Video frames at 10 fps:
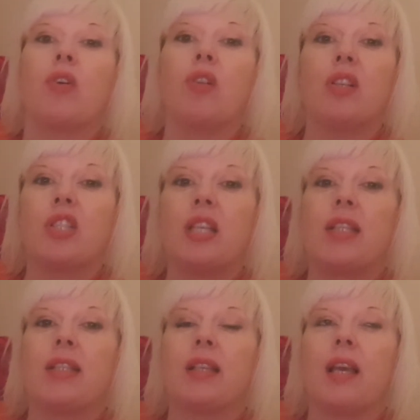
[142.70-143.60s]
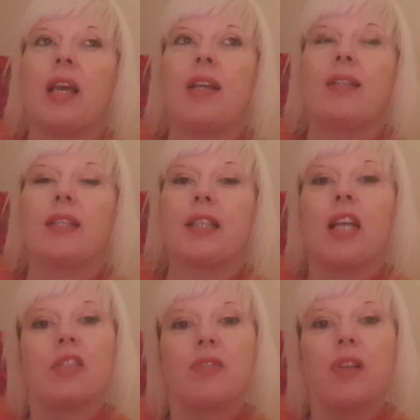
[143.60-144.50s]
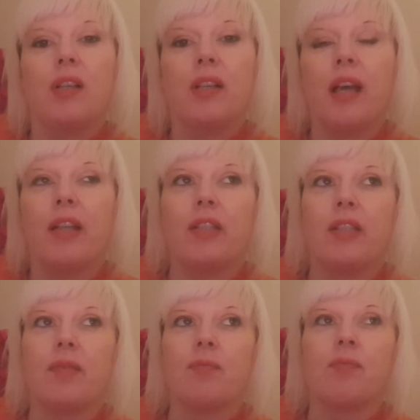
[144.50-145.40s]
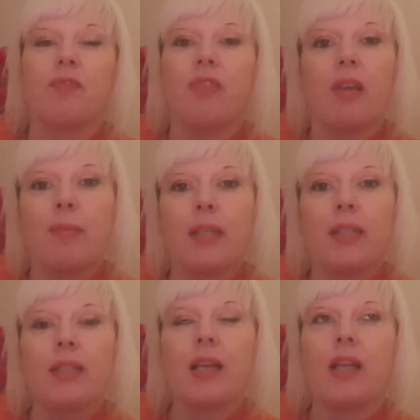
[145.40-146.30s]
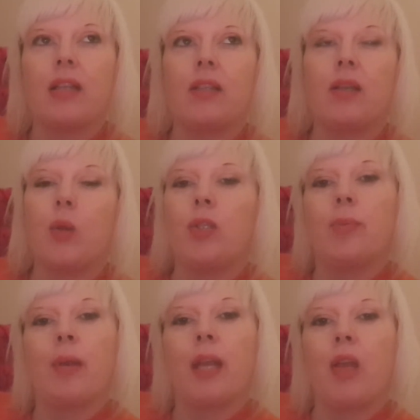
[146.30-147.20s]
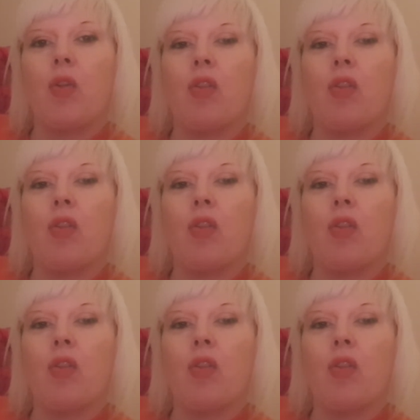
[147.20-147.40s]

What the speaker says: all, she's successful and famous and loads of money and all